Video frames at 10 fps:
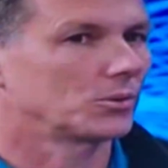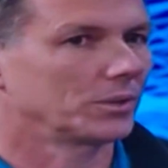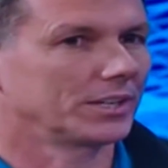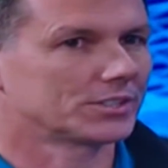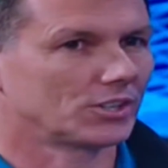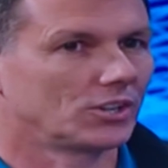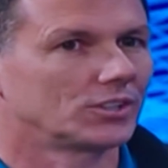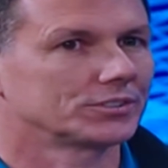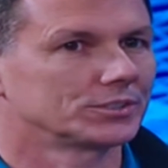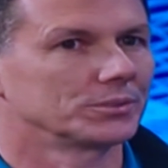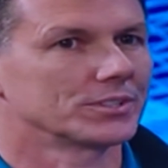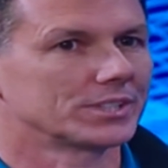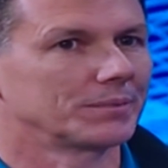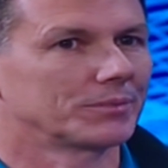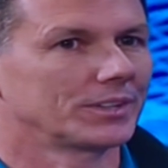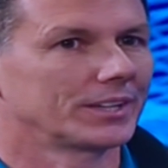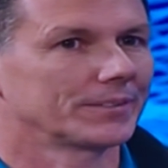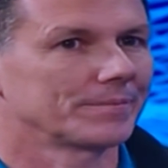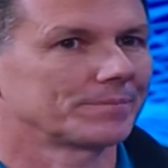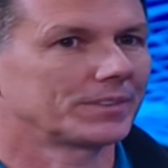So it's all doing the same
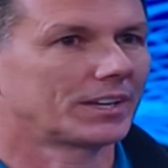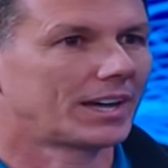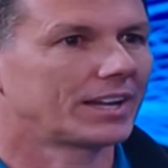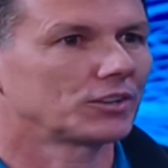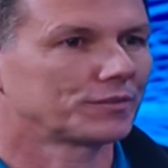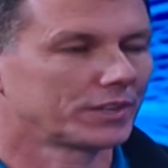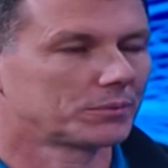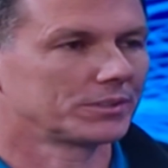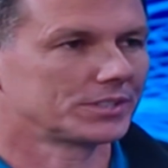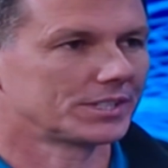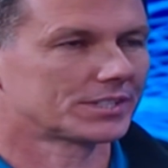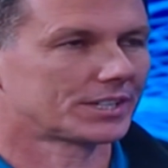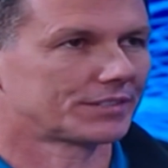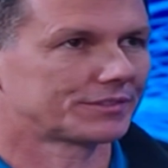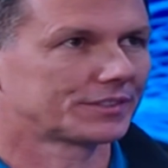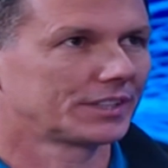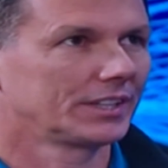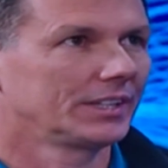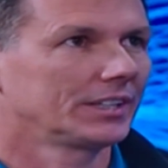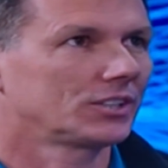thing. The higher frequency stuff
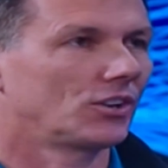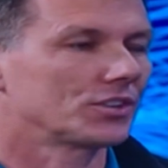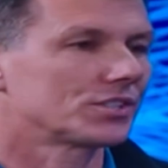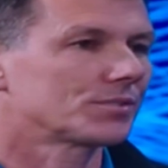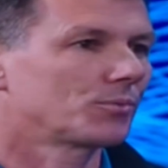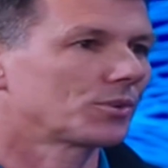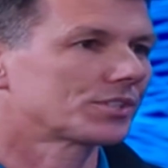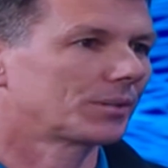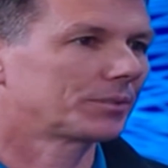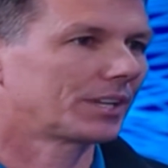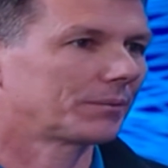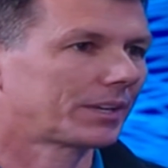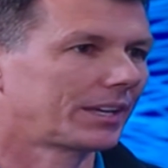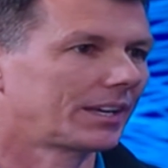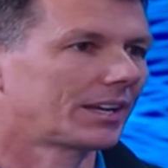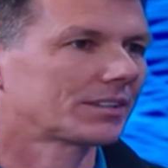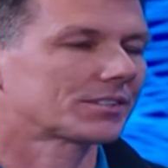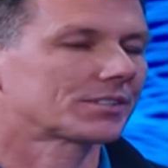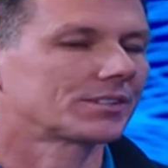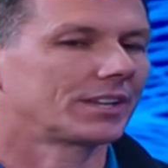causes more subatomic
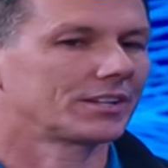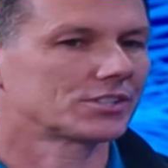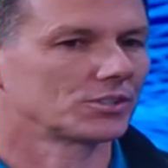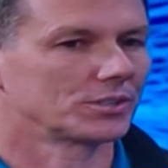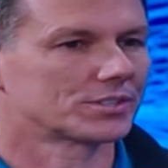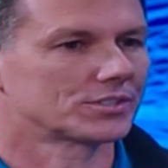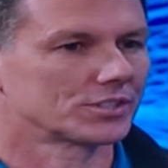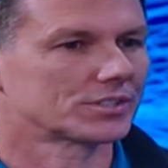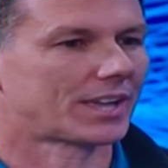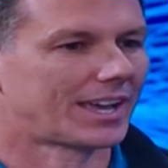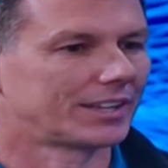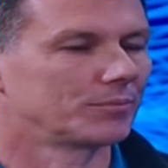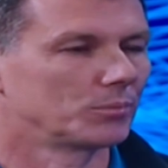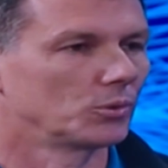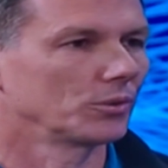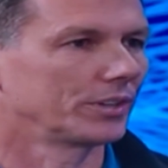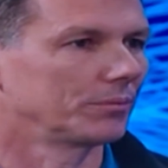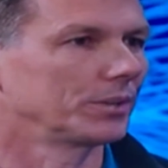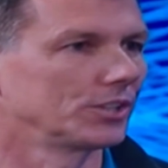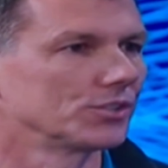chaos, and so it's just added more
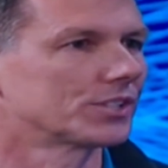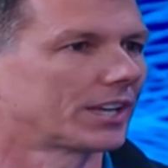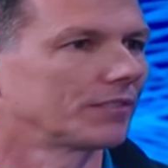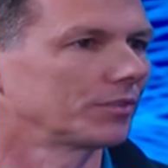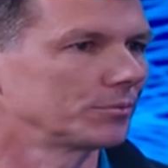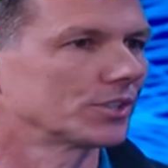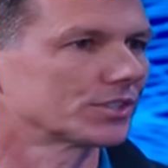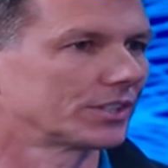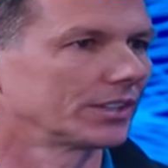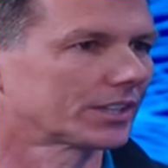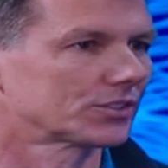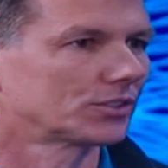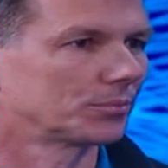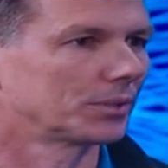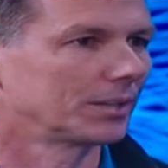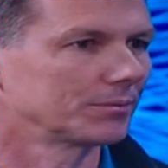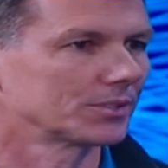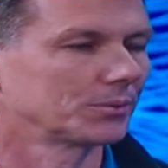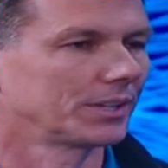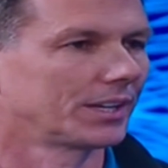than we used to have from just the electrical
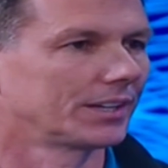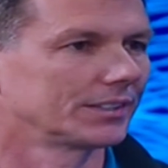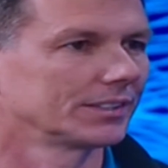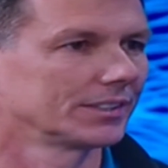problems that we had.